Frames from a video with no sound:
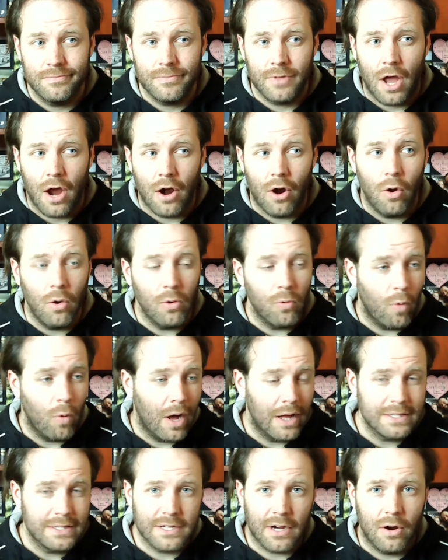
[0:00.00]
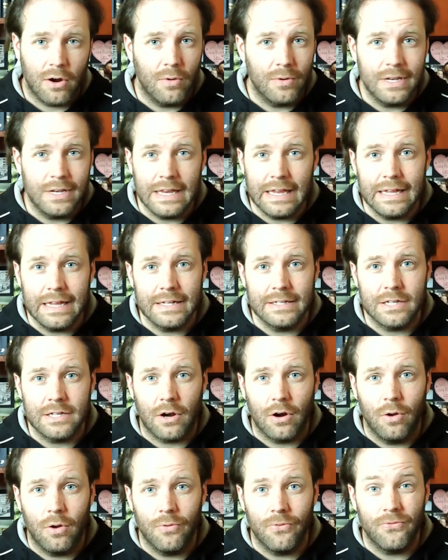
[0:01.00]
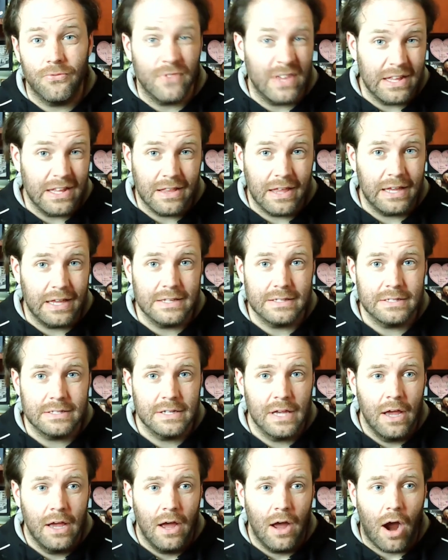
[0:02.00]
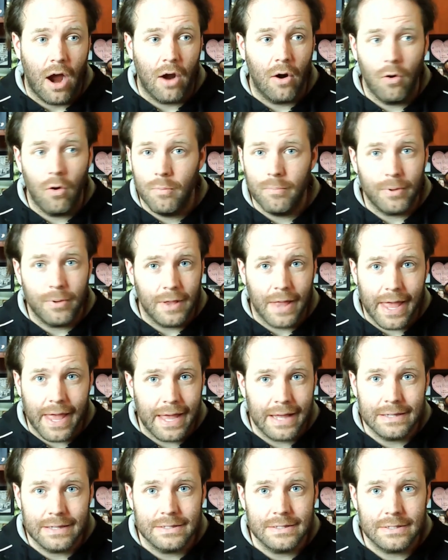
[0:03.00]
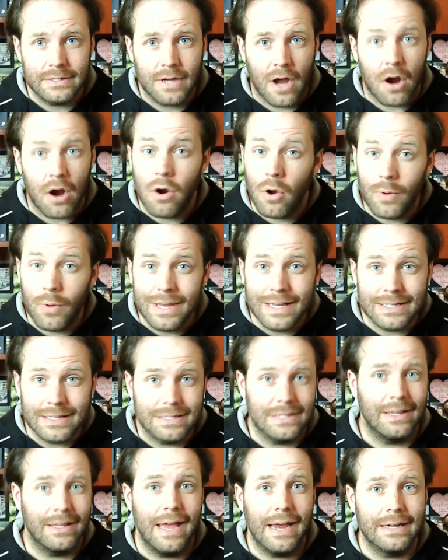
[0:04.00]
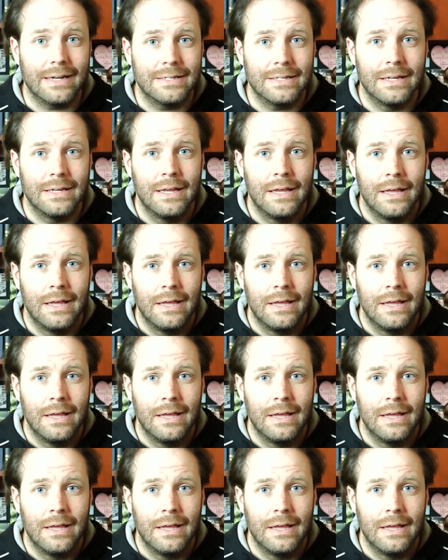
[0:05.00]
Our own wants, our own needs, our own feelings, our own plans, our own intellect.